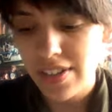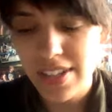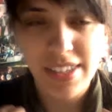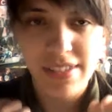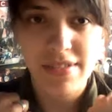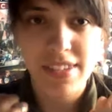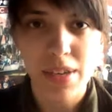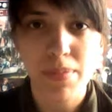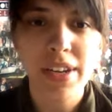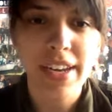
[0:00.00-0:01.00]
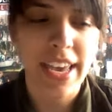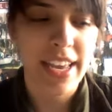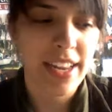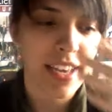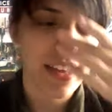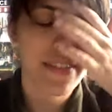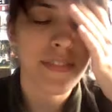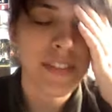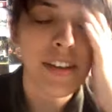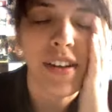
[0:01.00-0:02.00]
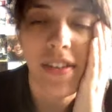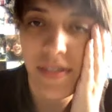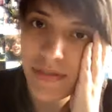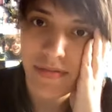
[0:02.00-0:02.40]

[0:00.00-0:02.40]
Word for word: just communicating and, you know,